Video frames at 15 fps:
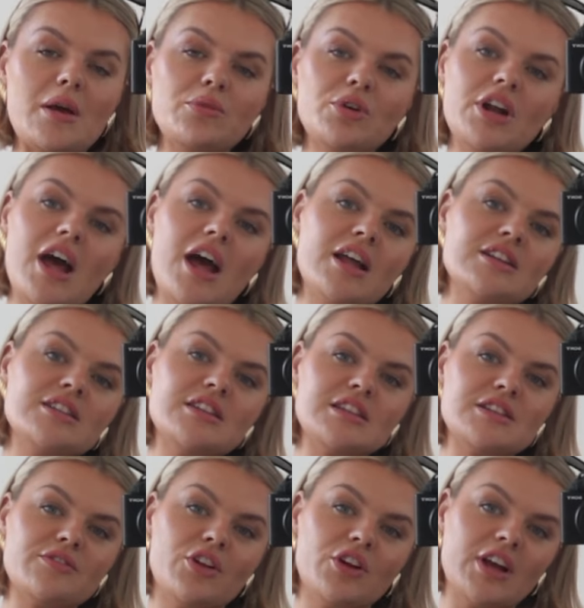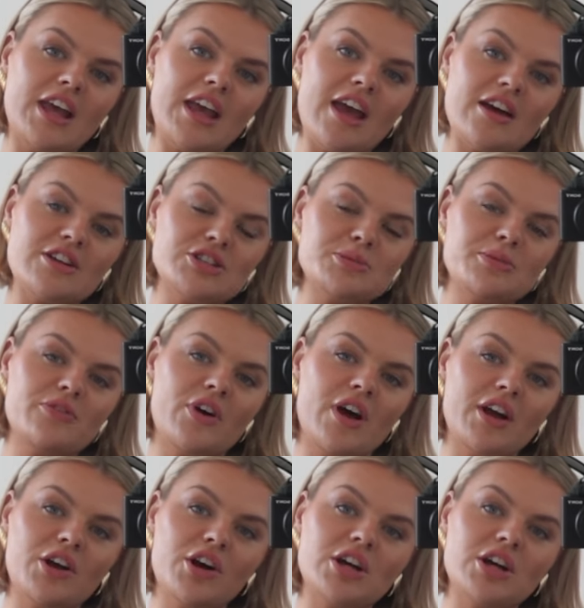I'm going to end this vlog here just before I go